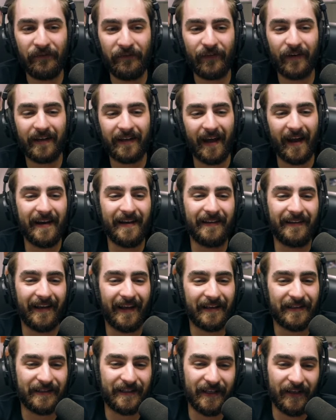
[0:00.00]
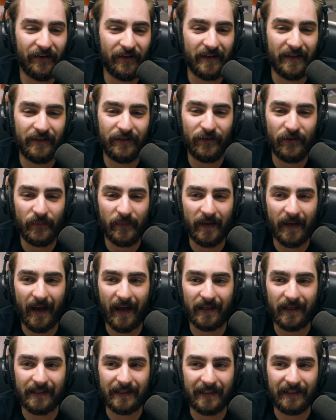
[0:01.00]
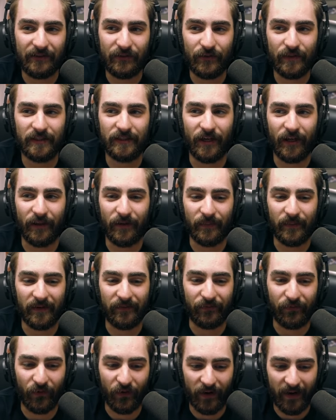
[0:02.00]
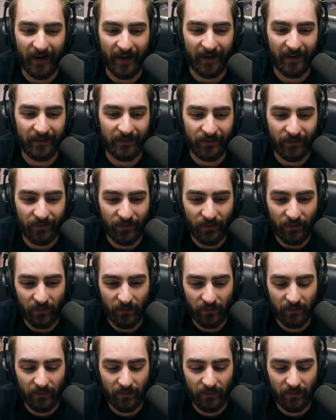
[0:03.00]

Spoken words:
forgetting that Jiwoo and Yubin actually knew each other beforehand, you know?